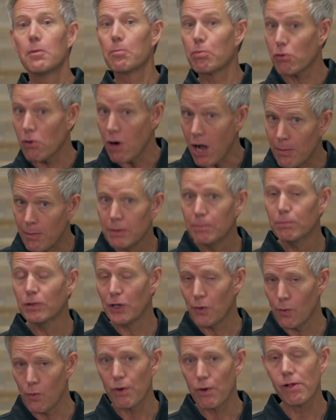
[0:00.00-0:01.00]

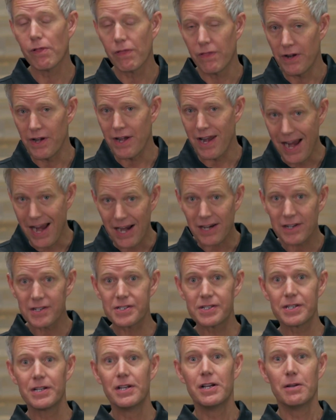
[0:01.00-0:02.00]
probably will the
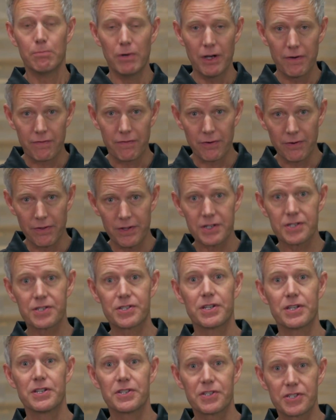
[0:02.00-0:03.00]
next, but for
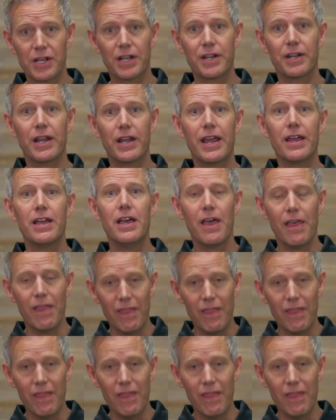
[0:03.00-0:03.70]
this Sunday,